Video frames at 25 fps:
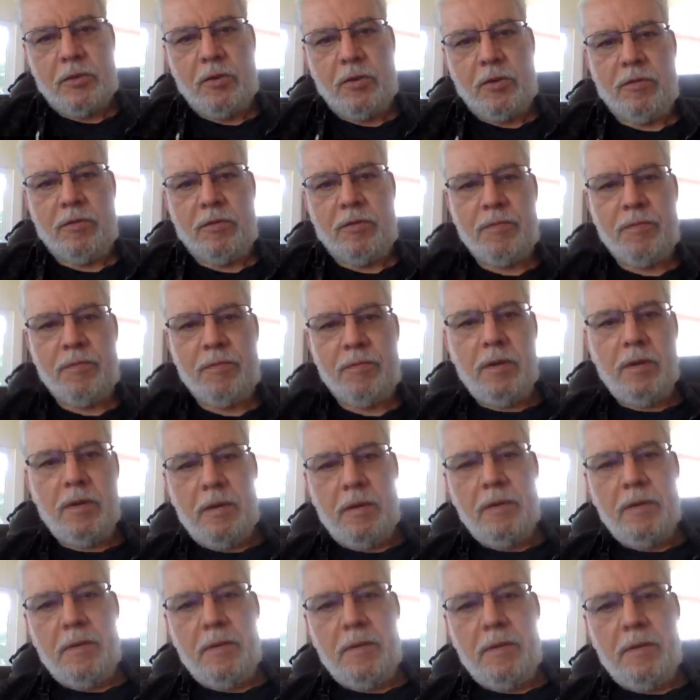of,
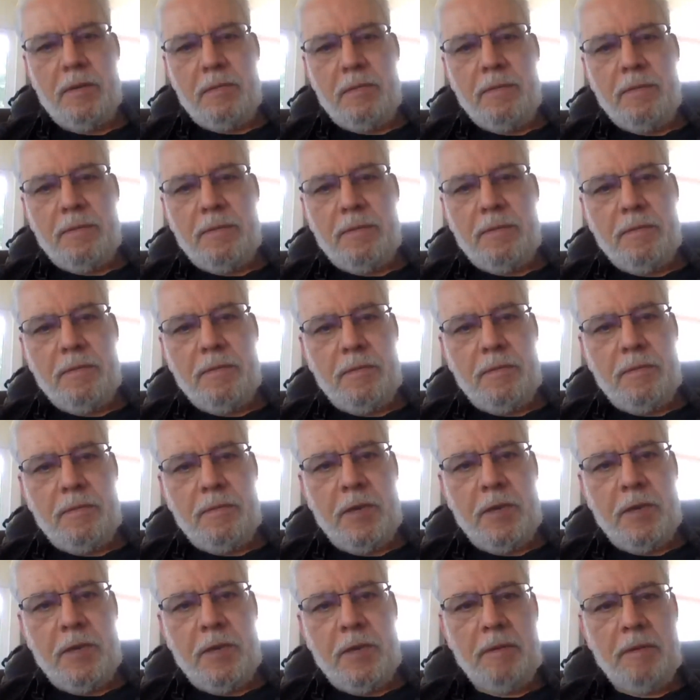
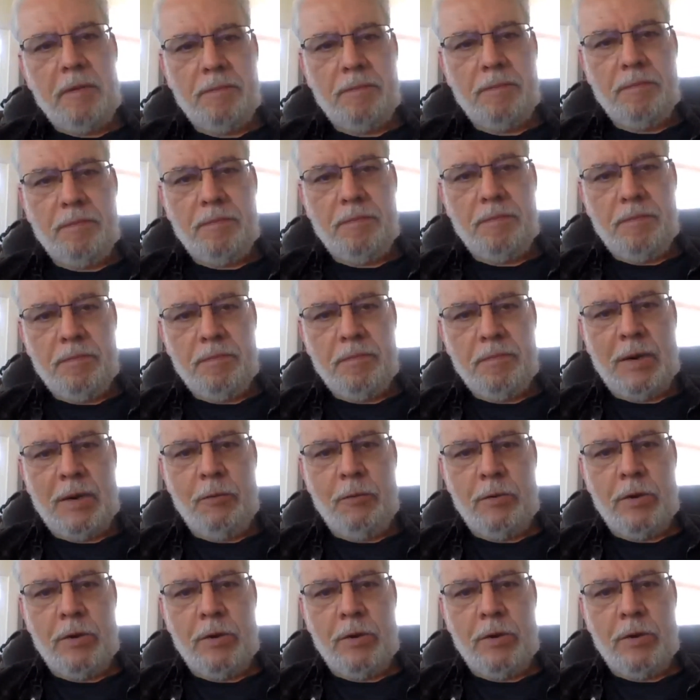But I
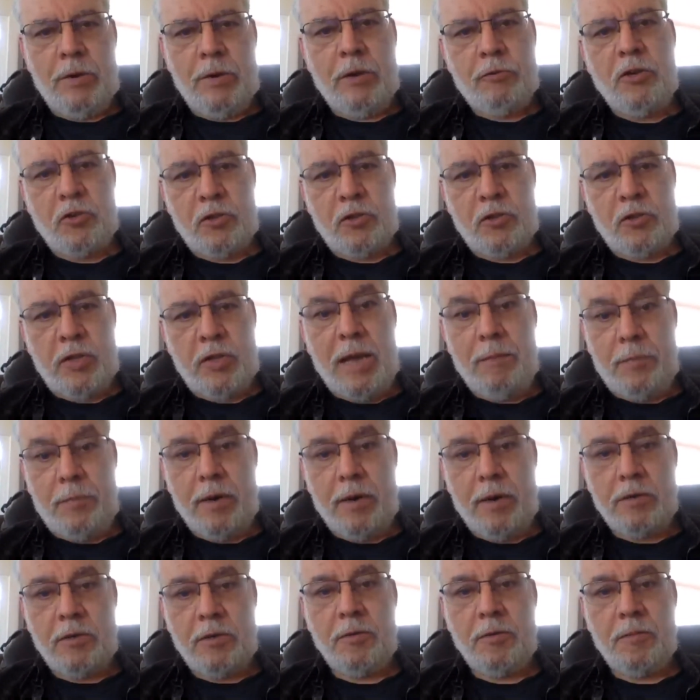want to acknowledge that
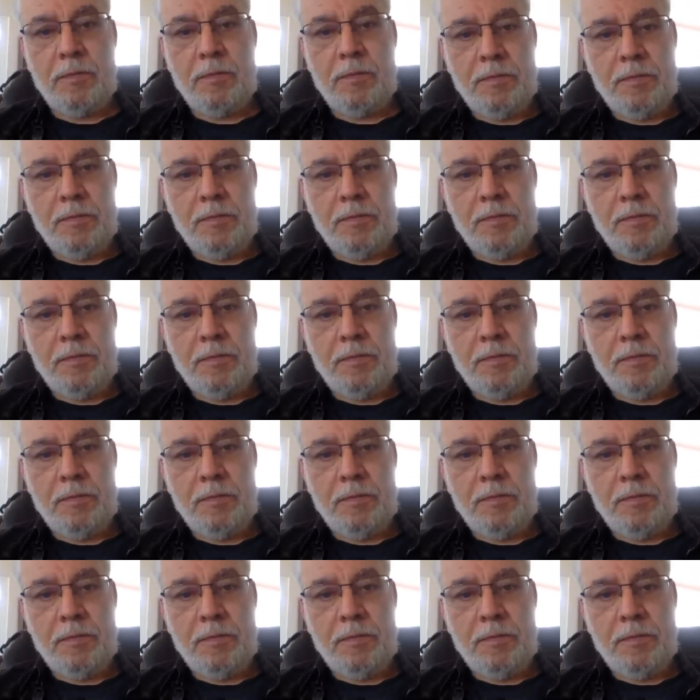part too.